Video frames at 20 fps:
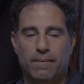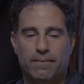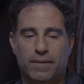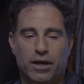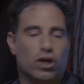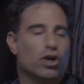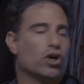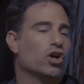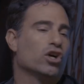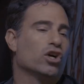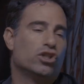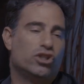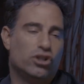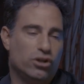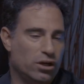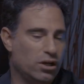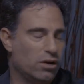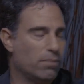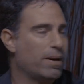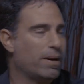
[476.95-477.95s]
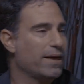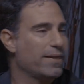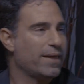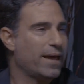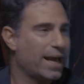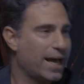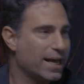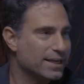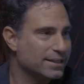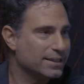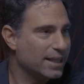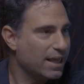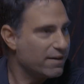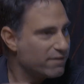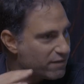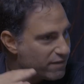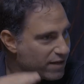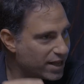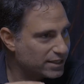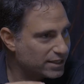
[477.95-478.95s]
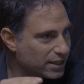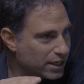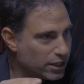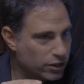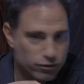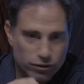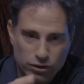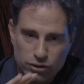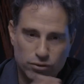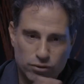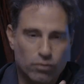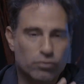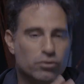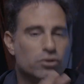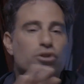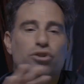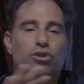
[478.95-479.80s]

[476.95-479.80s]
encouraging you to buy that asset, they have a vested interest to only